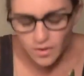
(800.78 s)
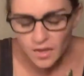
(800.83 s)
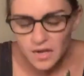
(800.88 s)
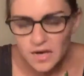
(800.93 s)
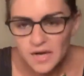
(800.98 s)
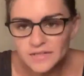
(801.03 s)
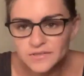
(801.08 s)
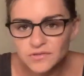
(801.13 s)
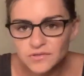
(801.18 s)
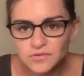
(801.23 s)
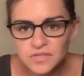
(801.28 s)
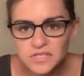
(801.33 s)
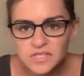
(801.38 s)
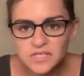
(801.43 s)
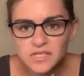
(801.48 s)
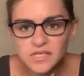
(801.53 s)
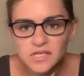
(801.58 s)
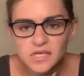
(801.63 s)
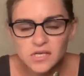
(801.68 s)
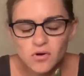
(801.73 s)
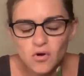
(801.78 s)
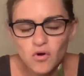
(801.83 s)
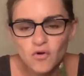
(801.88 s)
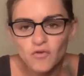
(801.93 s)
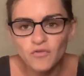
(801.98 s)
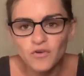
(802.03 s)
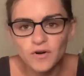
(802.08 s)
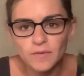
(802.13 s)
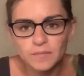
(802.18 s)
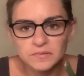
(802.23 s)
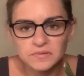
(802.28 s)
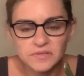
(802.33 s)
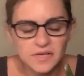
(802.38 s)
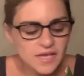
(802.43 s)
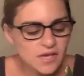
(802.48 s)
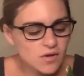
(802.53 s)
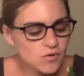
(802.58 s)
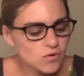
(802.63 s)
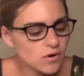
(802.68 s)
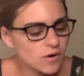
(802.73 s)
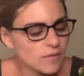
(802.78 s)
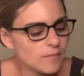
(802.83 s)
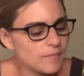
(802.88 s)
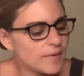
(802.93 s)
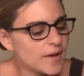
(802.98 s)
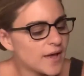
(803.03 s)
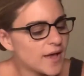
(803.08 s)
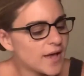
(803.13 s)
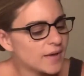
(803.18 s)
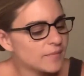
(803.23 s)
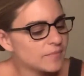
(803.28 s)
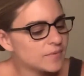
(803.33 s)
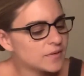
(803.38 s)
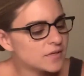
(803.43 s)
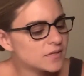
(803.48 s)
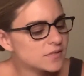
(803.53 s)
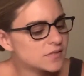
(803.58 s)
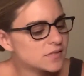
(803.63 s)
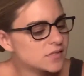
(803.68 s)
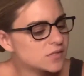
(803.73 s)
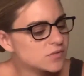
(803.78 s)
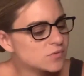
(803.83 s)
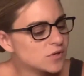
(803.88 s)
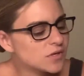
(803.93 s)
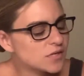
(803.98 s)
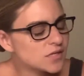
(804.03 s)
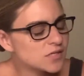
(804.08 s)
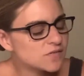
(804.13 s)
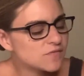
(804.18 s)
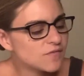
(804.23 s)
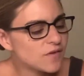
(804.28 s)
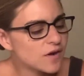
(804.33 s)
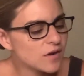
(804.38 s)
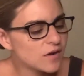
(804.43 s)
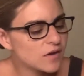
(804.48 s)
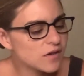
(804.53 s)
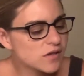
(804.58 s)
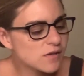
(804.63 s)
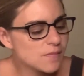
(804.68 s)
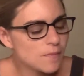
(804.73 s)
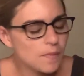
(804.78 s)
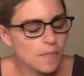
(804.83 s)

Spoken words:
you need to eat over a plate or a bag, because this one is very